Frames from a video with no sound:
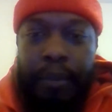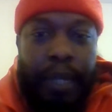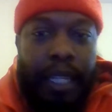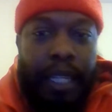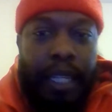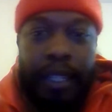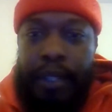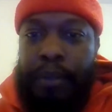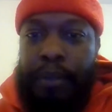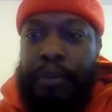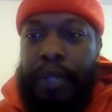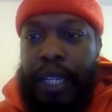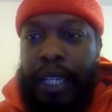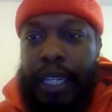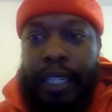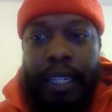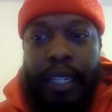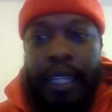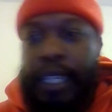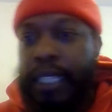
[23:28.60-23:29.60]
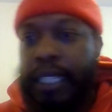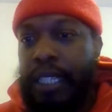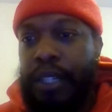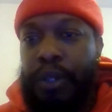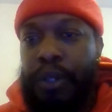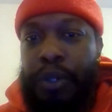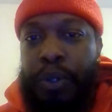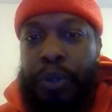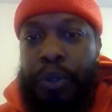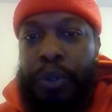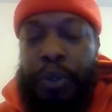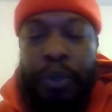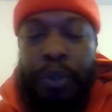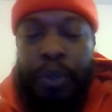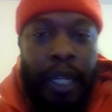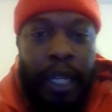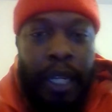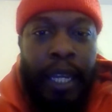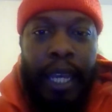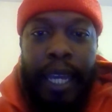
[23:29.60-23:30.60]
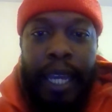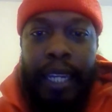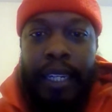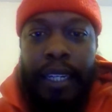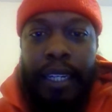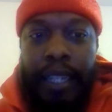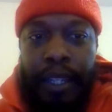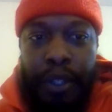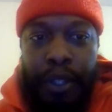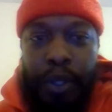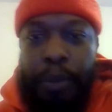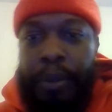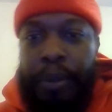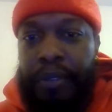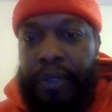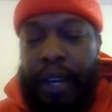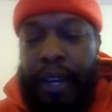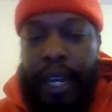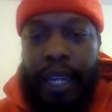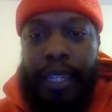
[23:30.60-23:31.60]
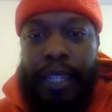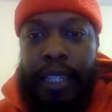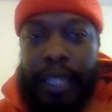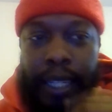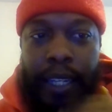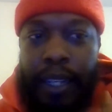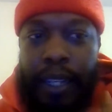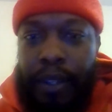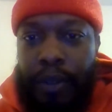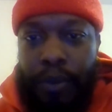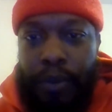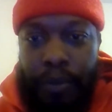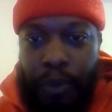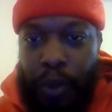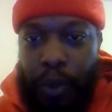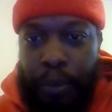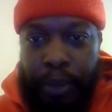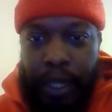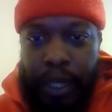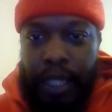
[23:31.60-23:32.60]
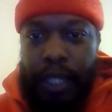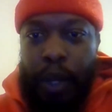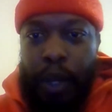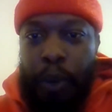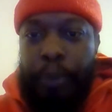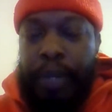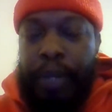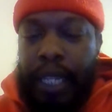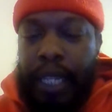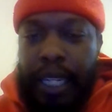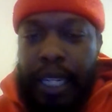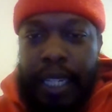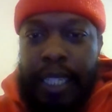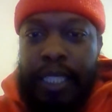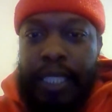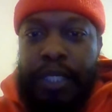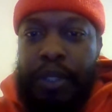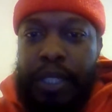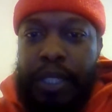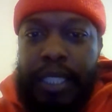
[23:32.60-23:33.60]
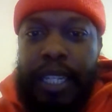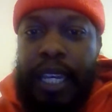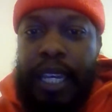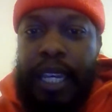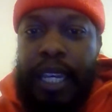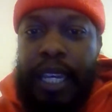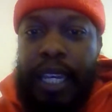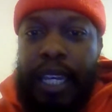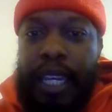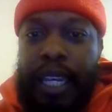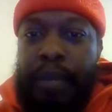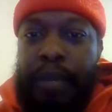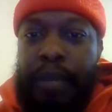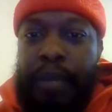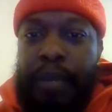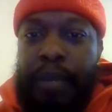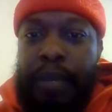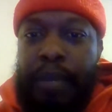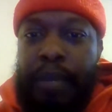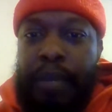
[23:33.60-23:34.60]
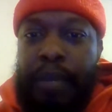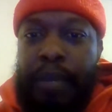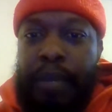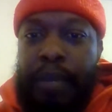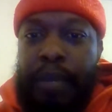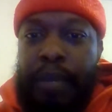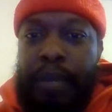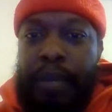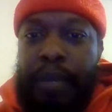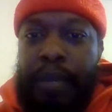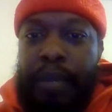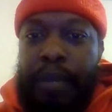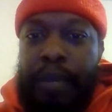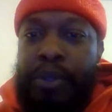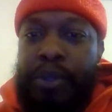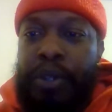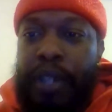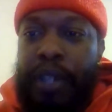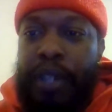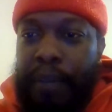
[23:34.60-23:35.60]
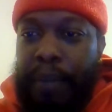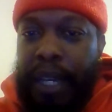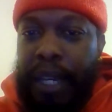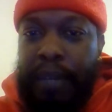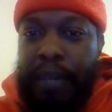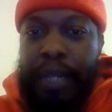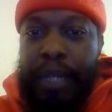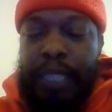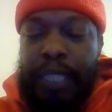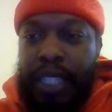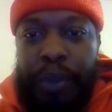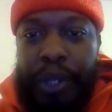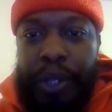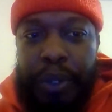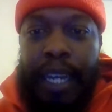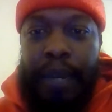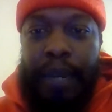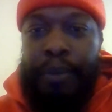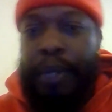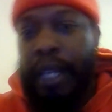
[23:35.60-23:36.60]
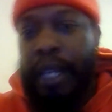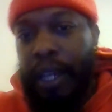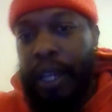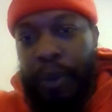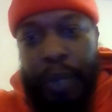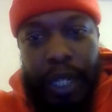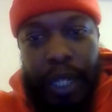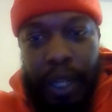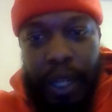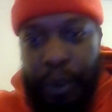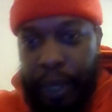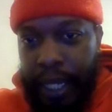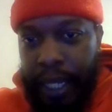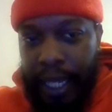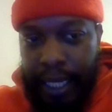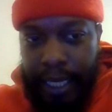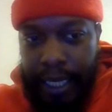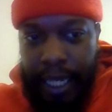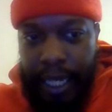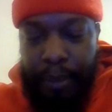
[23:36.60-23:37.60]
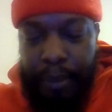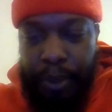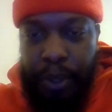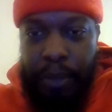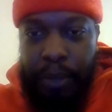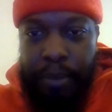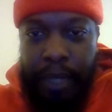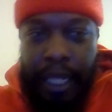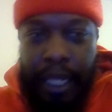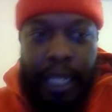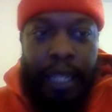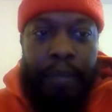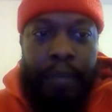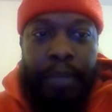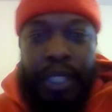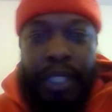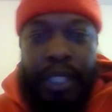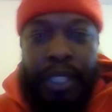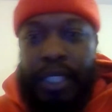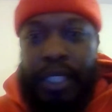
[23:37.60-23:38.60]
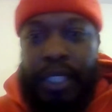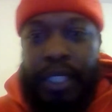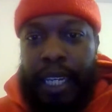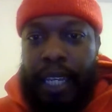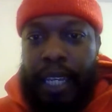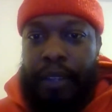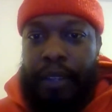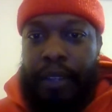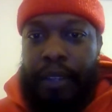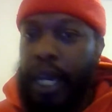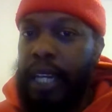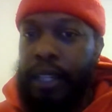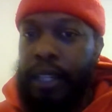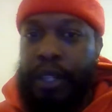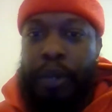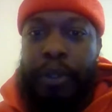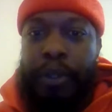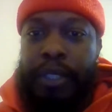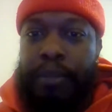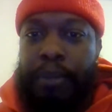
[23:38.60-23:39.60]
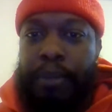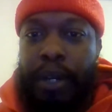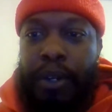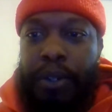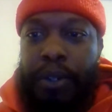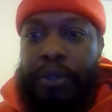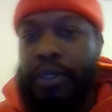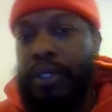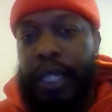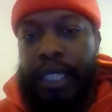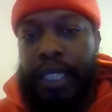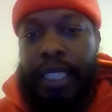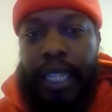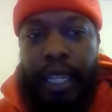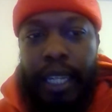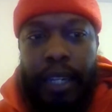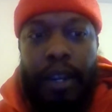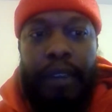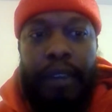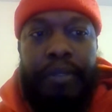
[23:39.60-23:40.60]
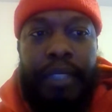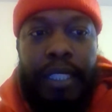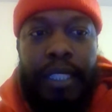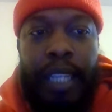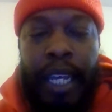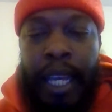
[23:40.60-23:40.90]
him and his little crew, and you'll be fine. And we'll put dope and guns on the table, make a big spectacle of it. People think we're doing our job. We know we can't stop you completely, but you got to throw us a bone so we can stay in office